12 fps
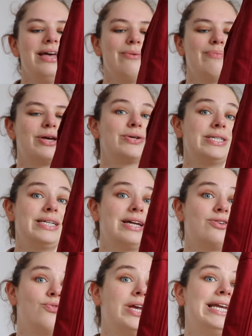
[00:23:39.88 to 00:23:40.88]
because
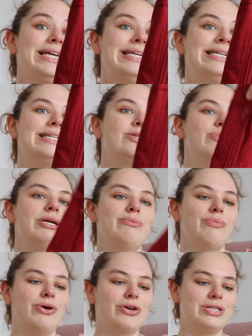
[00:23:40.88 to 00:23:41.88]
that really needed to be in
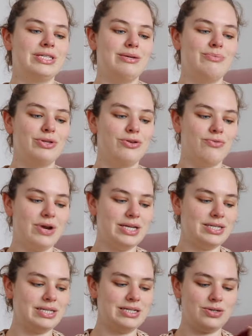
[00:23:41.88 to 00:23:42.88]
burgundy, but the
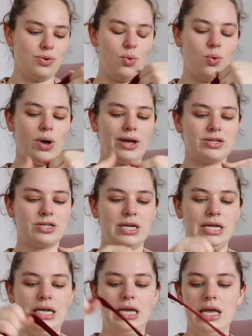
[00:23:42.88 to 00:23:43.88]
rest it's all
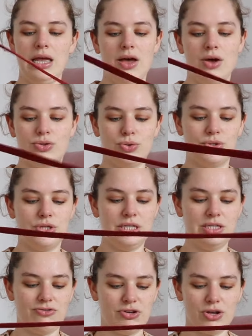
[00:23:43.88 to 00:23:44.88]
actually a totally
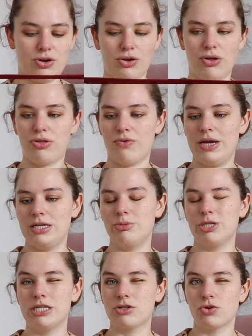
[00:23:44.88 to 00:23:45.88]
different color thread,
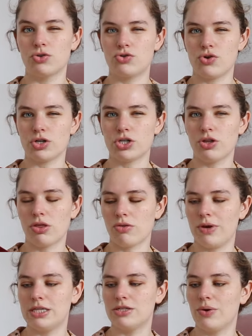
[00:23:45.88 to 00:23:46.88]
but it's construction
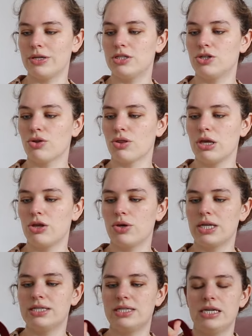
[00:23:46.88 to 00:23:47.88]
thread, so I don't think you
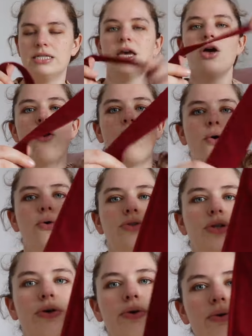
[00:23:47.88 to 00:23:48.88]
can see it. Oh,
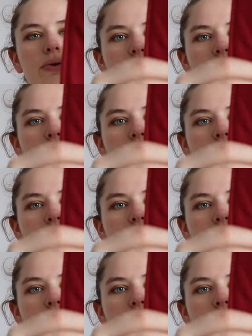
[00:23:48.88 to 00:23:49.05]
the